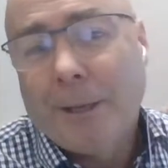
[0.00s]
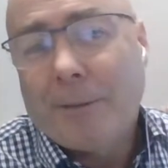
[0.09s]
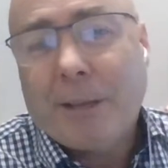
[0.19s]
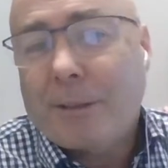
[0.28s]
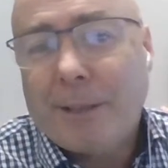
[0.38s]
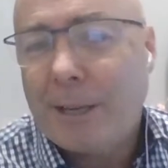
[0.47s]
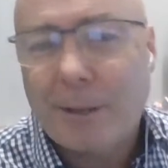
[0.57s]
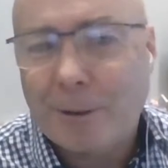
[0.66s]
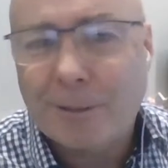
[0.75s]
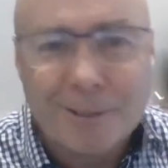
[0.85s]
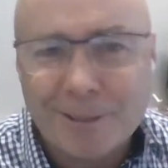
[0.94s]
there's a cleaning
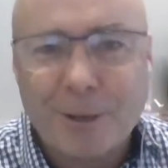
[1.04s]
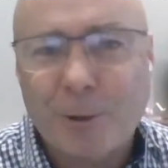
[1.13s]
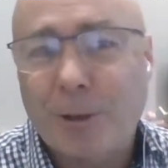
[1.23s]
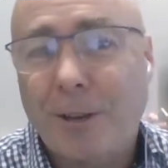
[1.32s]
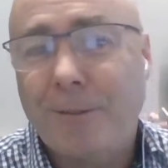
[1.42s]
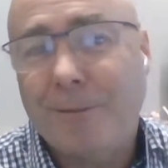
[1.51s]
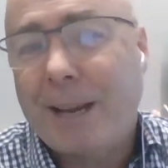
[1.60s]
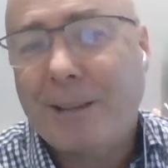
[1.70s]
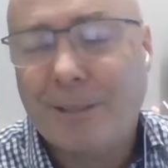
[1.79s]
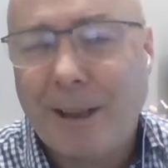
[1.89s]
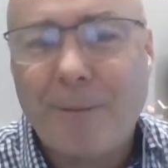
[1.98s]
cost associated, and
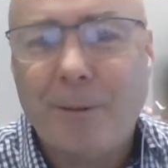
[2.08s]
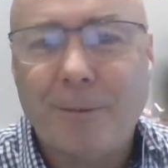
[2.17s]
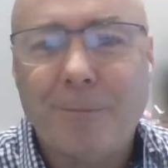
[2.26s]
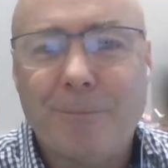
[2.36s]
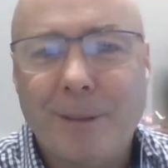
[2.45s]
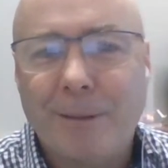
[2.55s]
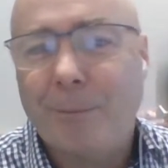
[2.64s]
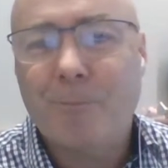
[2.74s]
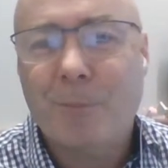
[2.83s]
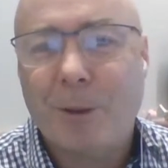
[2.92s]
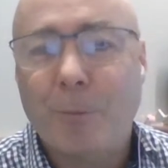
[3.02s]
taxis have it, and
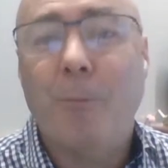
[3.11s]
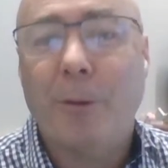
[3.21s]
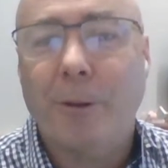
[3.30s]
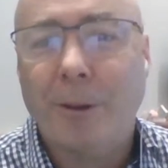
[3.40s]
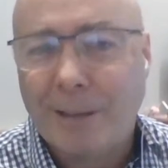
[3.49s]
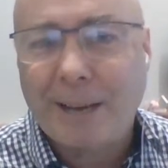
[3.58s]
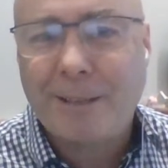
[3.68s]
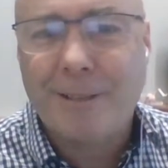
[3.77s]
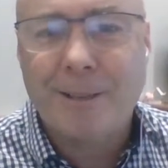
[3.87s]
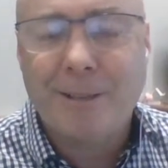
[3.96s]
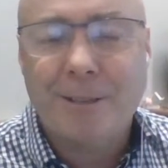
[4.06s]
the problem with a lot of
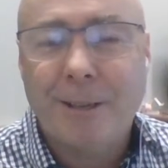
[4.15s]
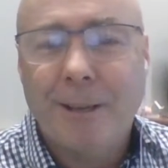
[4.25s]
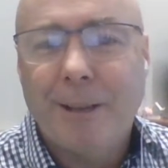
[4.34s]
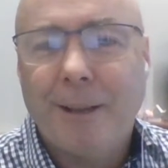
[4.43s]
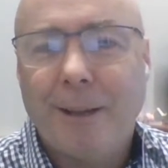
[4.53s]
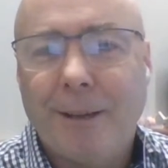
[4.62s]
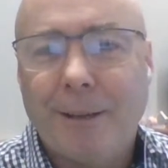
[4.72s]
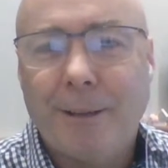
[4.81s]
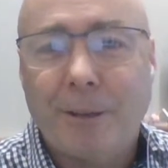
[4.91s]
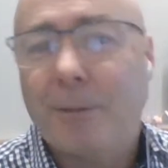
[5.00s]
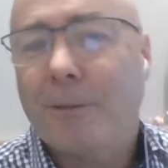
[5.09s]
taxis is
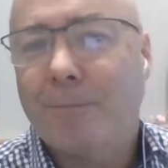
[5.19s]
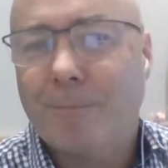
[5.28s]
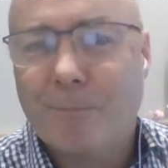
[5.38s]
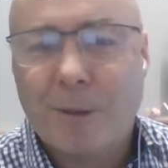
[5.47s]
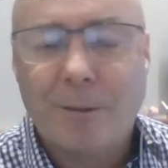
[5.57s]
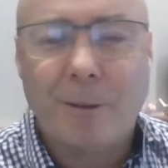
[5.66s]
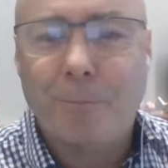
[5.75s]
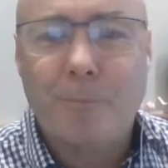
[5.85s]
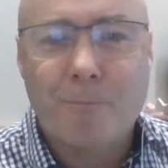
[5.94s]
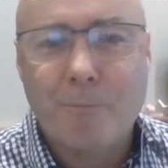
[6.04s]
that